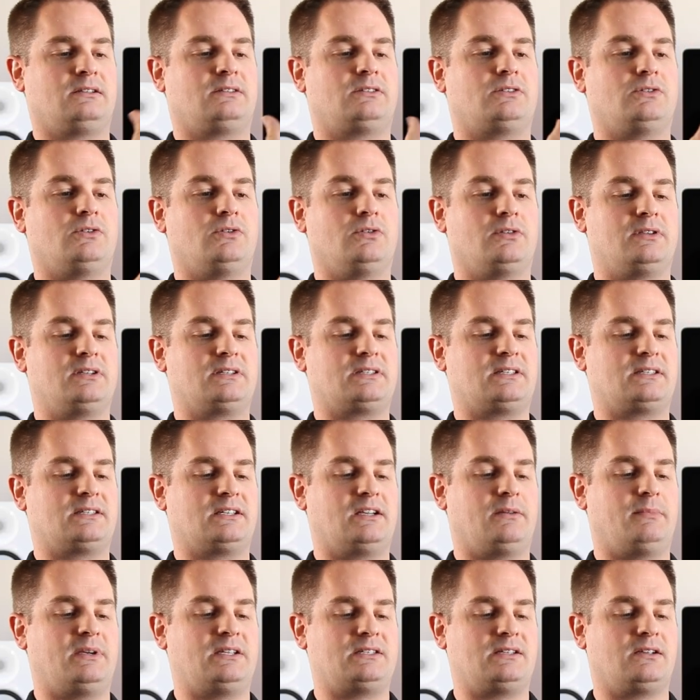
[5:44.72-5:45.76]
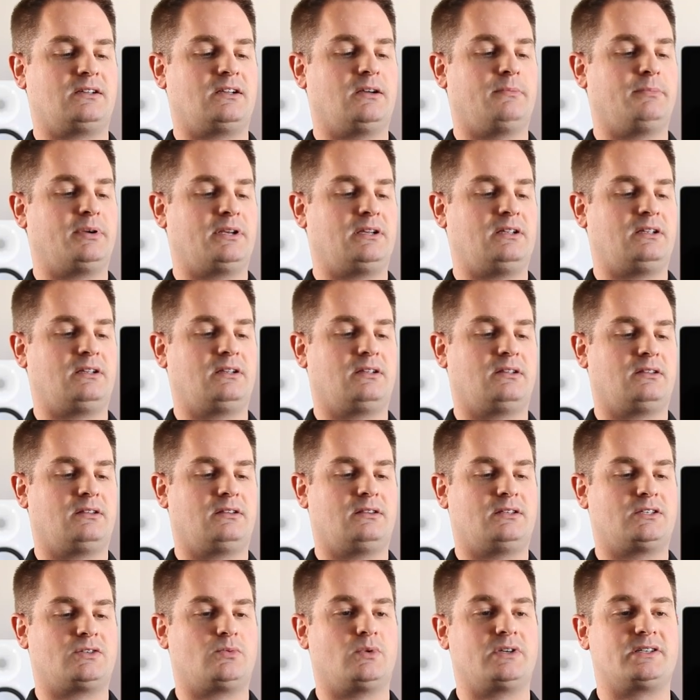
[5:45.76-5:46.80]
So this is an amazing company.
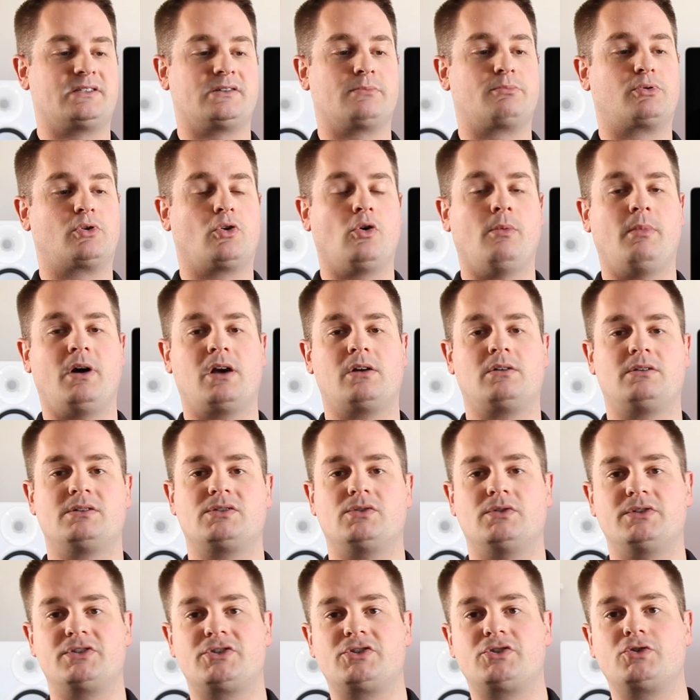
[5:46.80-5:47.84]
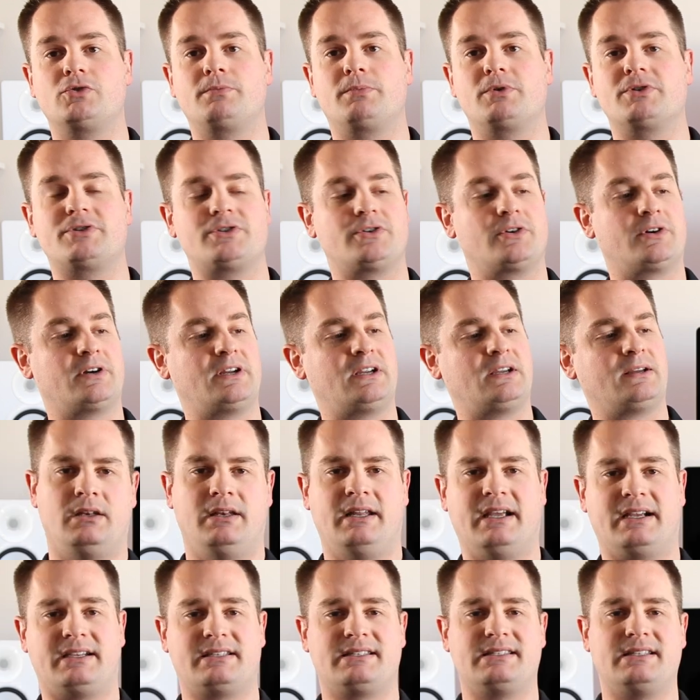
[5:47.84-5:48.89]
This one is a pro model, so it's super sturdy.
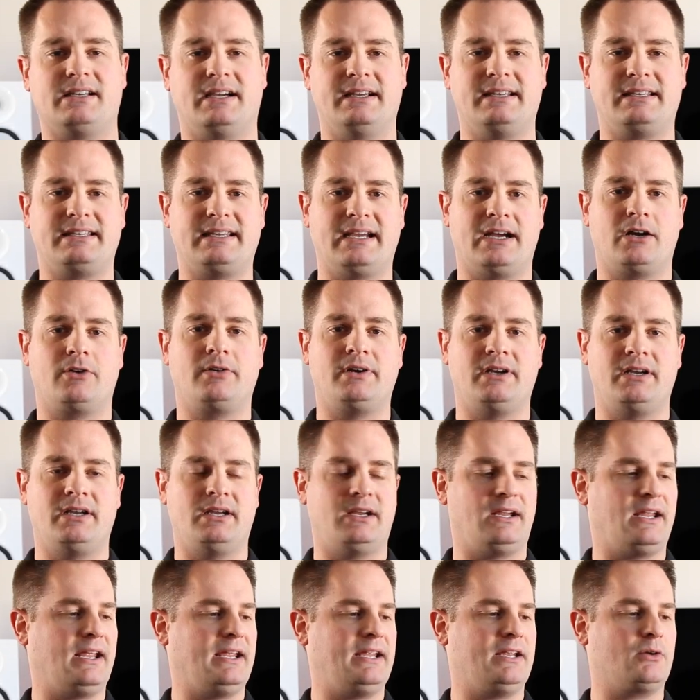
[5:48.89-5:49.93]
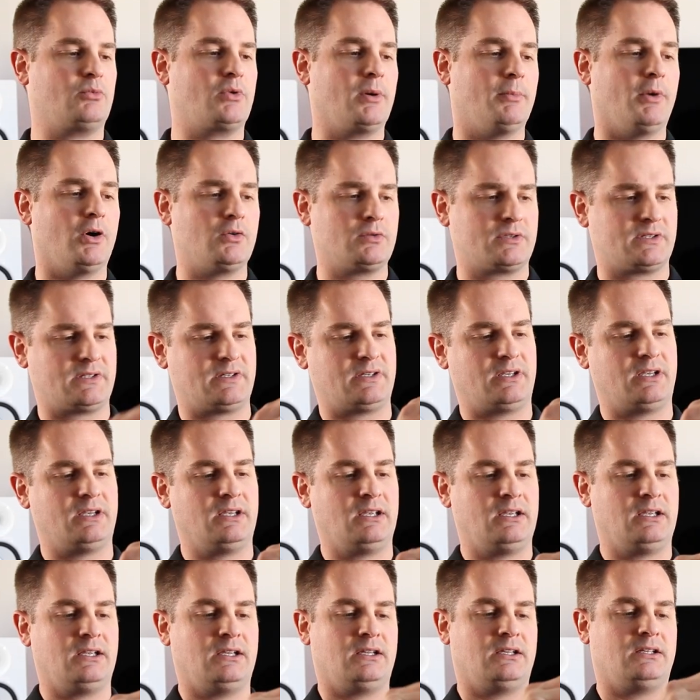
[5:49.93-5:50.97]
Next, I carry a remote
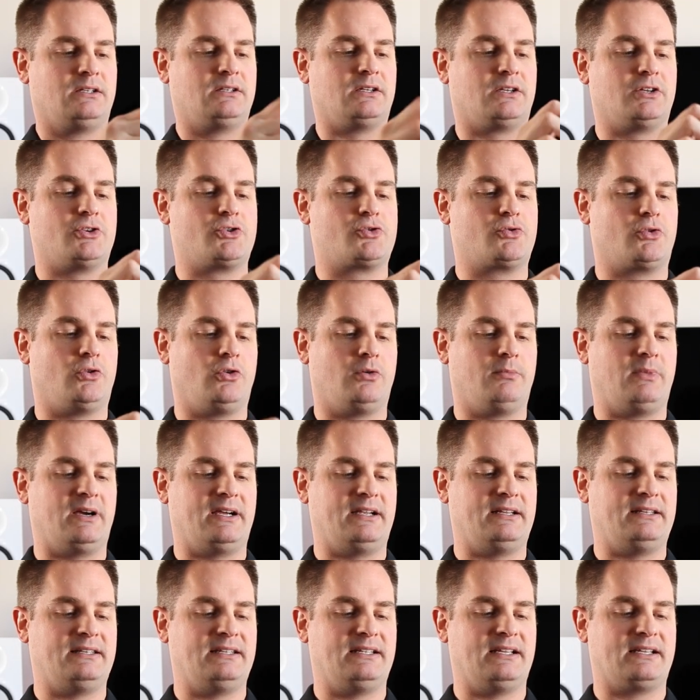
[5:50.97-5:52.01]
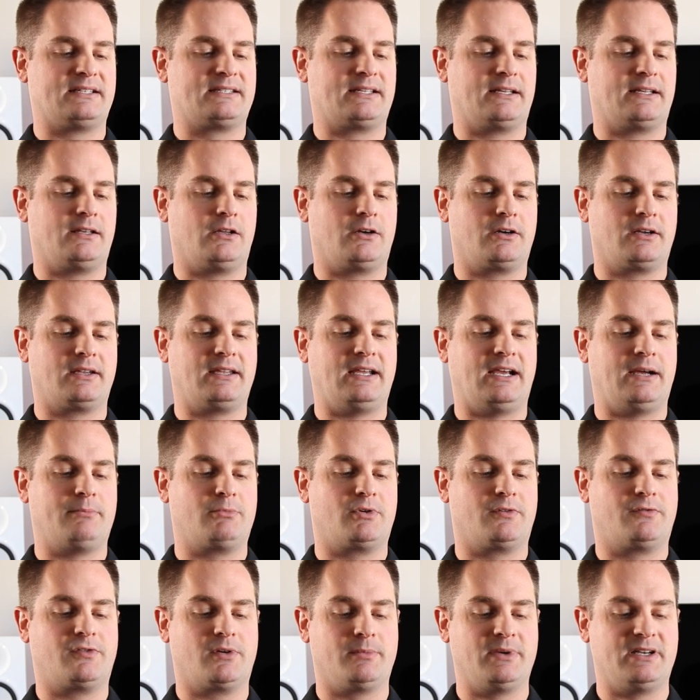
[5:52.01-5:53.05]
to control my D S L R
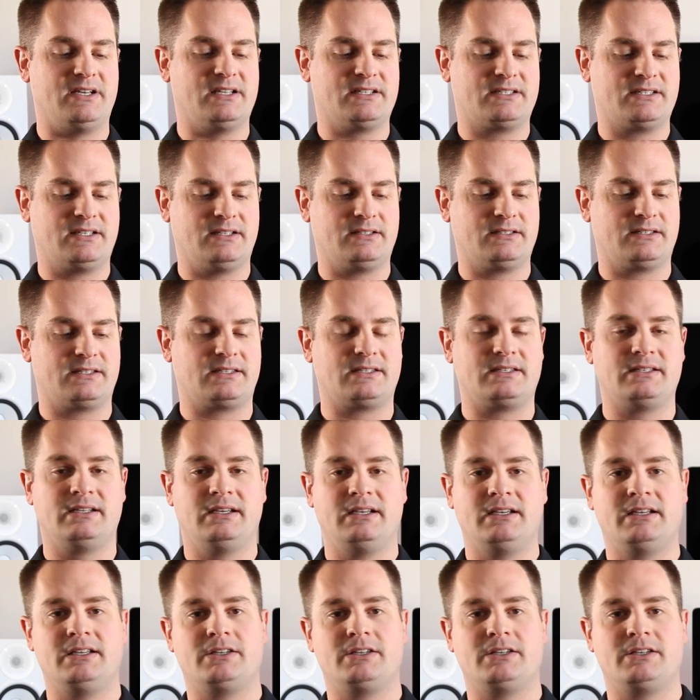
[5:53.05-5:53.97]
camera from a distance.